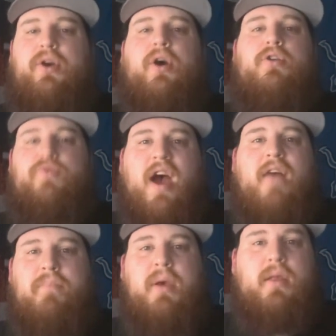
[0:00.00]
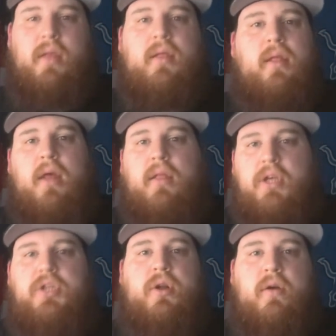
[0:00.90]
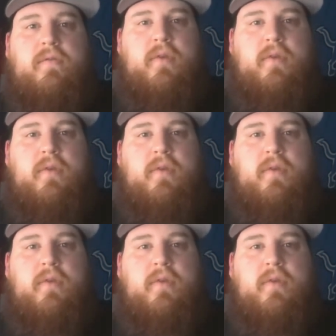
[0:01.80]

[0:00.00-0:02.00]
good draft picks as they should have.